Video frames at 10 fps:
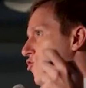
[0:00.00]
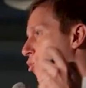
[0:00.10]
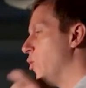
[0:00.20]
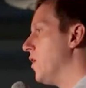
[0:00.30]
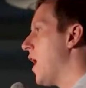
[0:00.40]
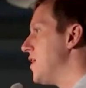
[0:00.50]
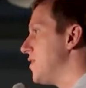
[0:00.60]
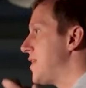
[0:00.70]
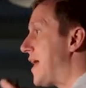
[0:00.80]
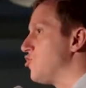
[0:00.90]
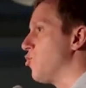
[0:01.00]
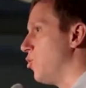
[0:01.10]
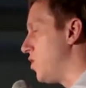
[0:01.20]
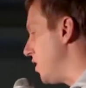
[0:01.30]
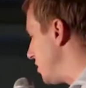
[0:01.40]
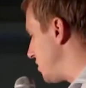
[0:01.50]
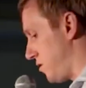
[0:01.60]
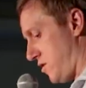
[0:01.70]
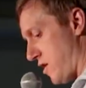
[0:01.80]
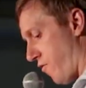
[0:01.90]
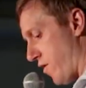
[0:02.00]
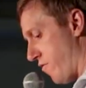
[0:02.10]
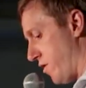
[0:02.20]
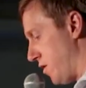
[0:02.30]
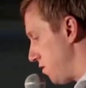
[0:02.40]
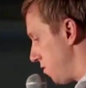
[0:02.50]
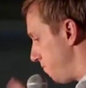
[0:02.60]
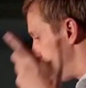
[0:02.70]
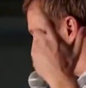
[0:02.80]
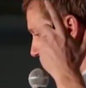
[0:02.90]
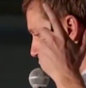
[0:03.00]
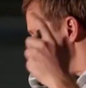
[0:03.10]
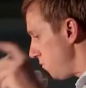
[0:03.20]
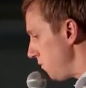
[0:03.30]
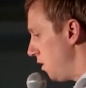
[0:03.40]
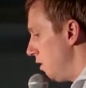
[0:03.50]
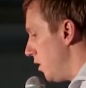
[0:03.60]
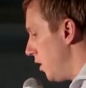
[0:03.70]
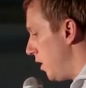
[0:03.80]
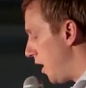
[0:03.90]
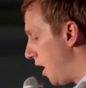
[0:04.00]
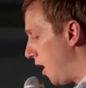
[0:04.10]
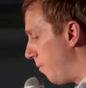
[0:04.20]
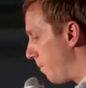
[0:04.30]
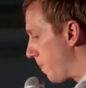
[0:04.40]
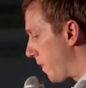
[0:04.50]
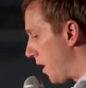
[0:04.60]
to realize that that truth is self-evident. Um,